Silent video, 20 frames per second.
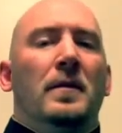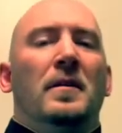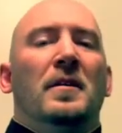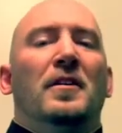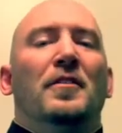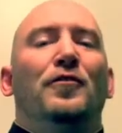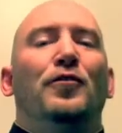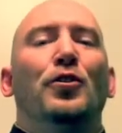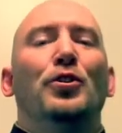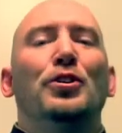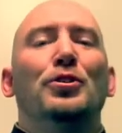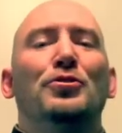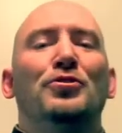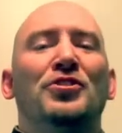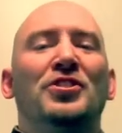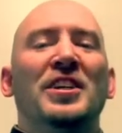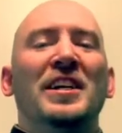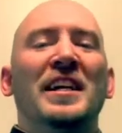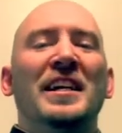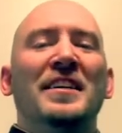For you
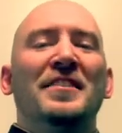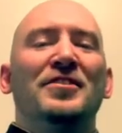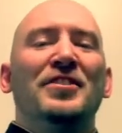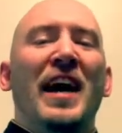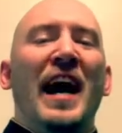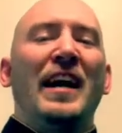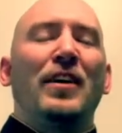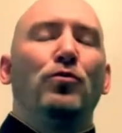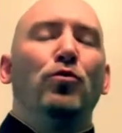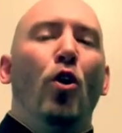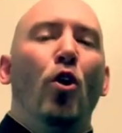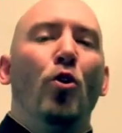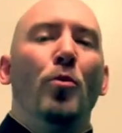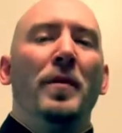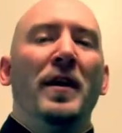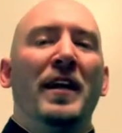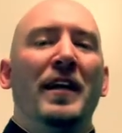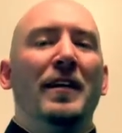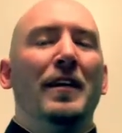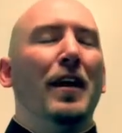see, Zach
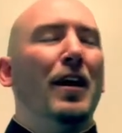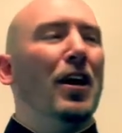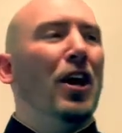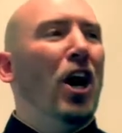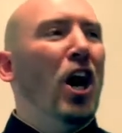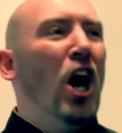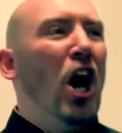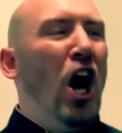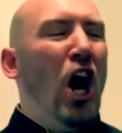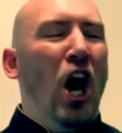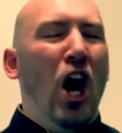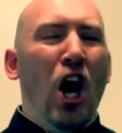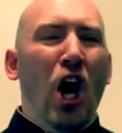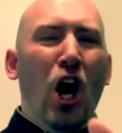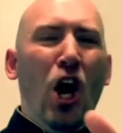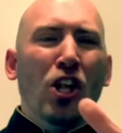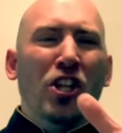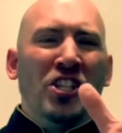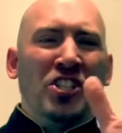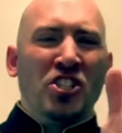Romig,
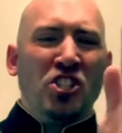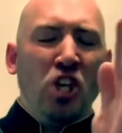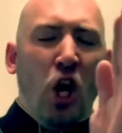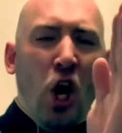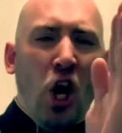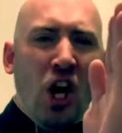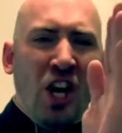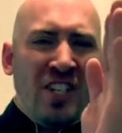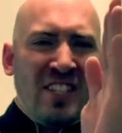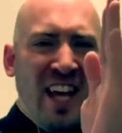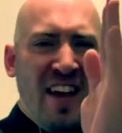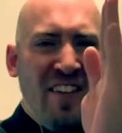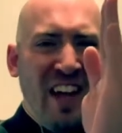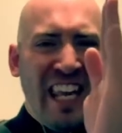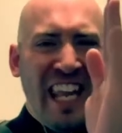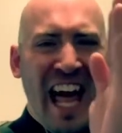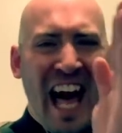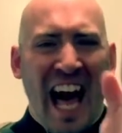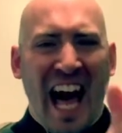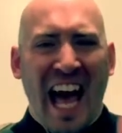all the stars have
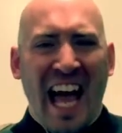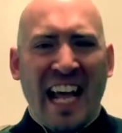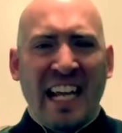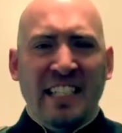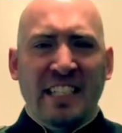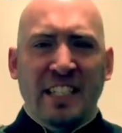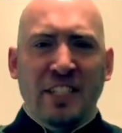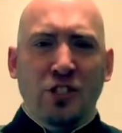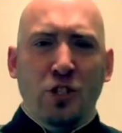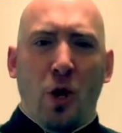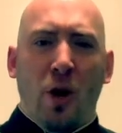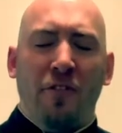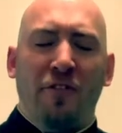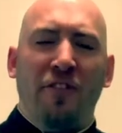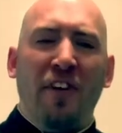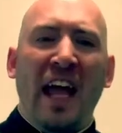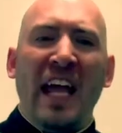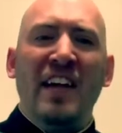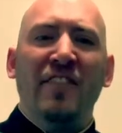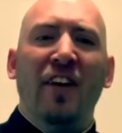aligned in your
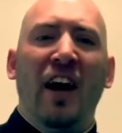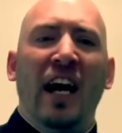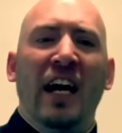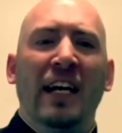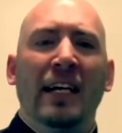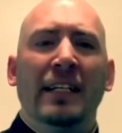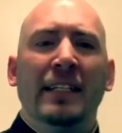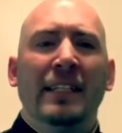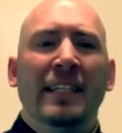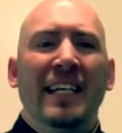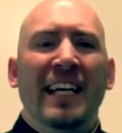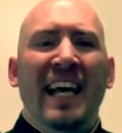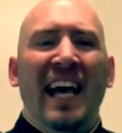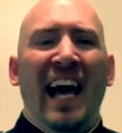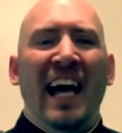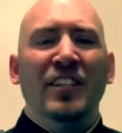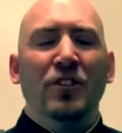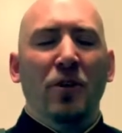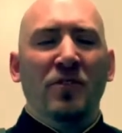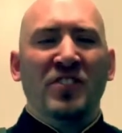favor.
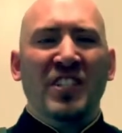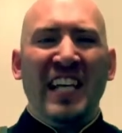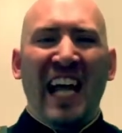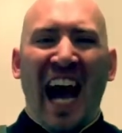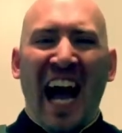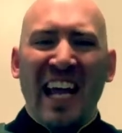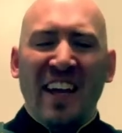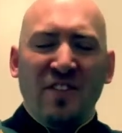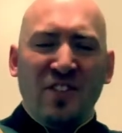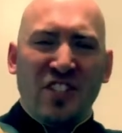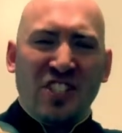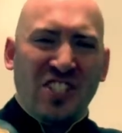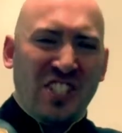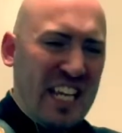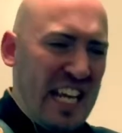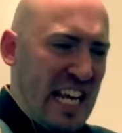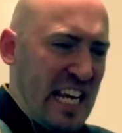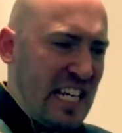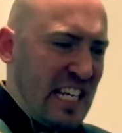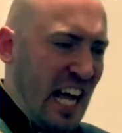And you see, I have
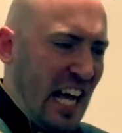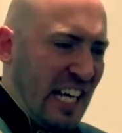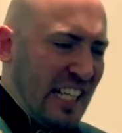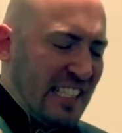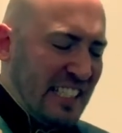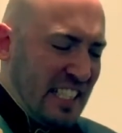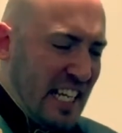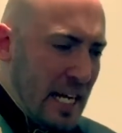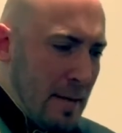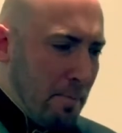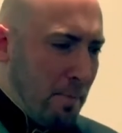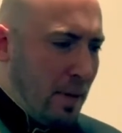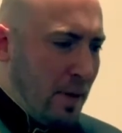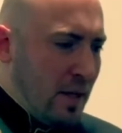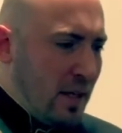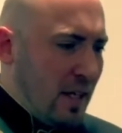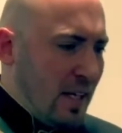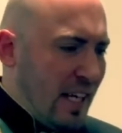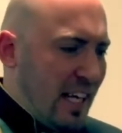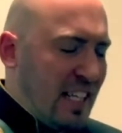seen deep
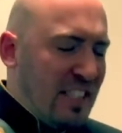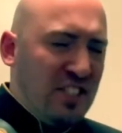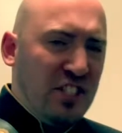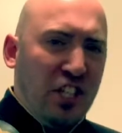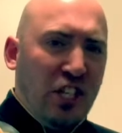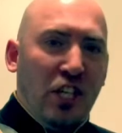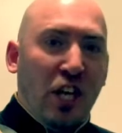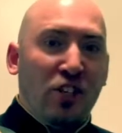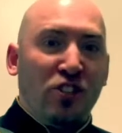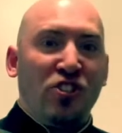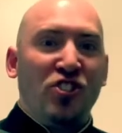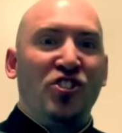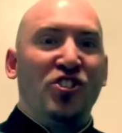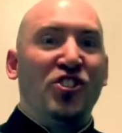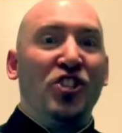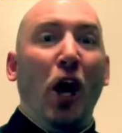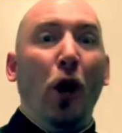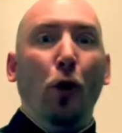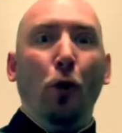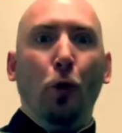into your
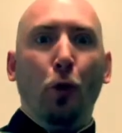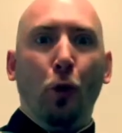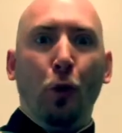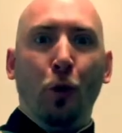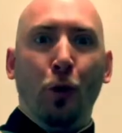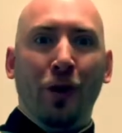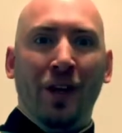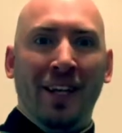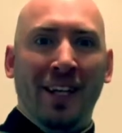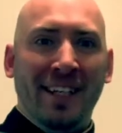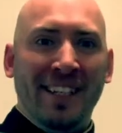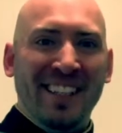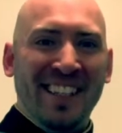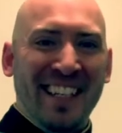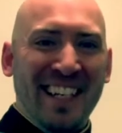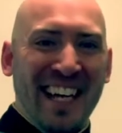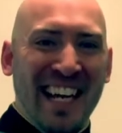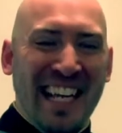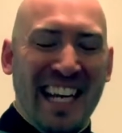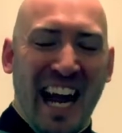soul,
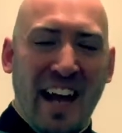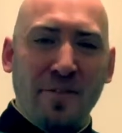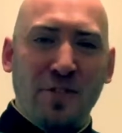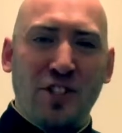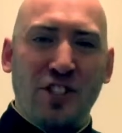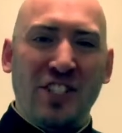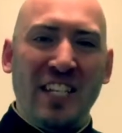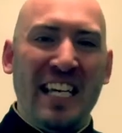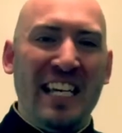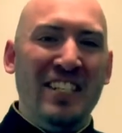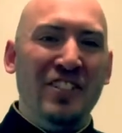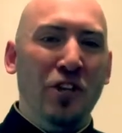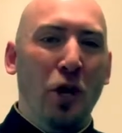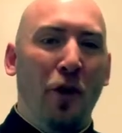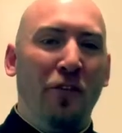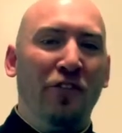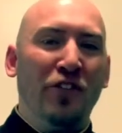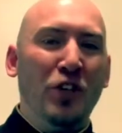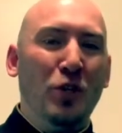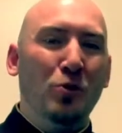and I've seen your
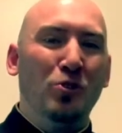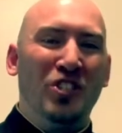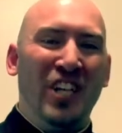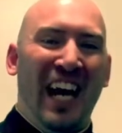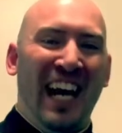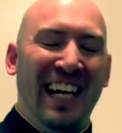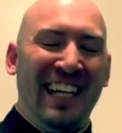future.